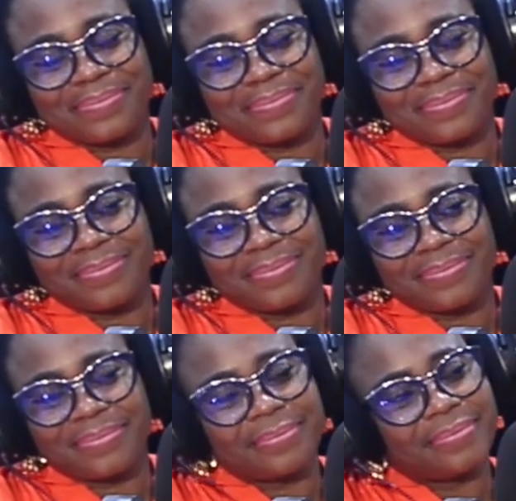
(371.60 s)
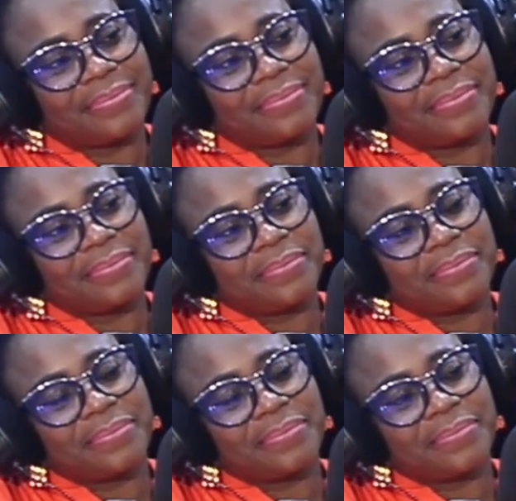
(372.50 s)

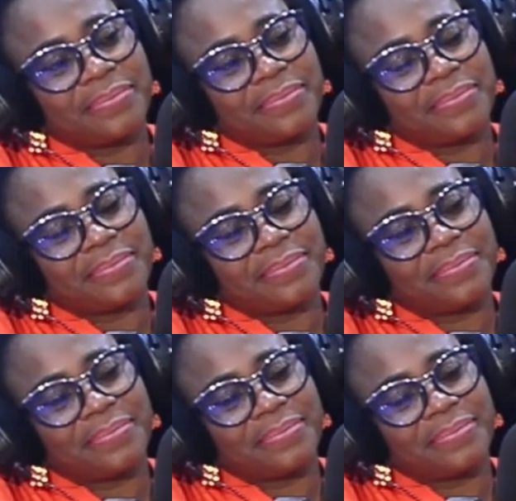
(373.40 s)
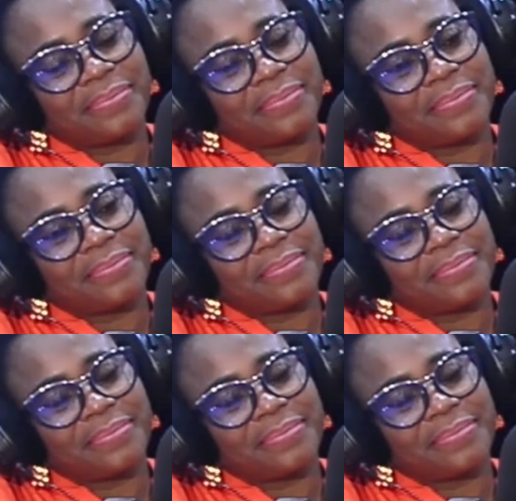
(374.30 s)
The person shown says nothing.